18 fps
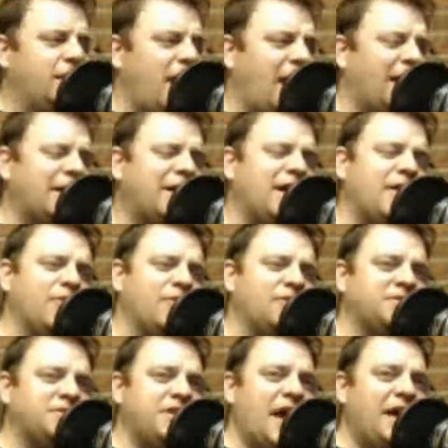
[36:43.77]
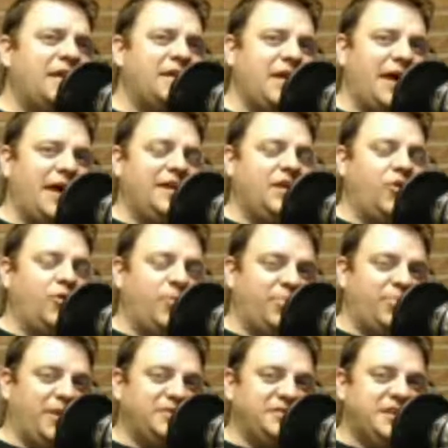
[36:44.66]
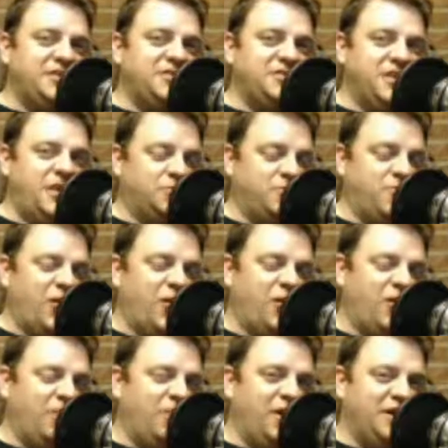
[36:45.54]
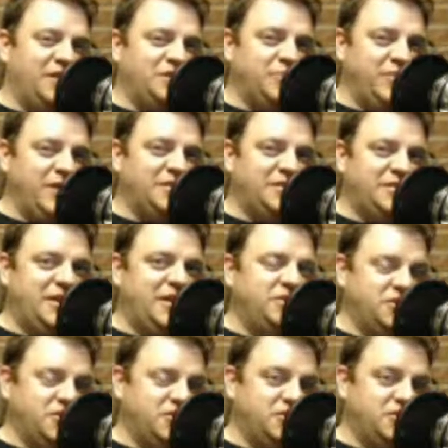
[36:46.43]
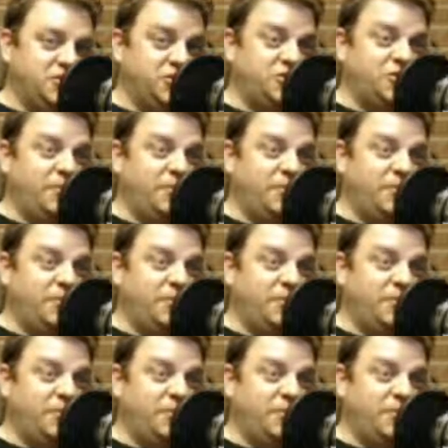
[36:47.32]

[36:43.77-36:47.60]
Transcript: I can't see. I didn't own a PlayStation. I was borrowing a buddy's PlayStation just to